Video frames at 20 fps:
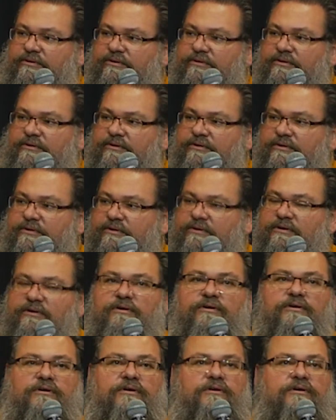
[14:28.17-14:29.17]

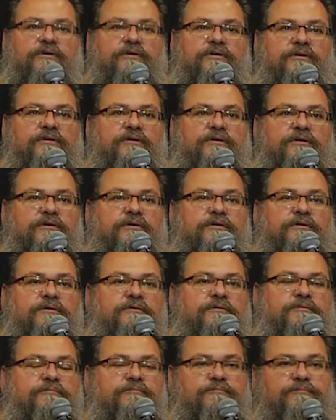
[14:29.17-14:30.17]

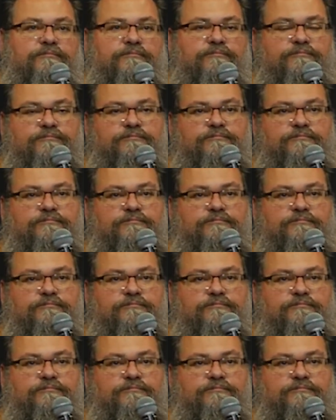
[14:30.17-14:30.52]
[no speech]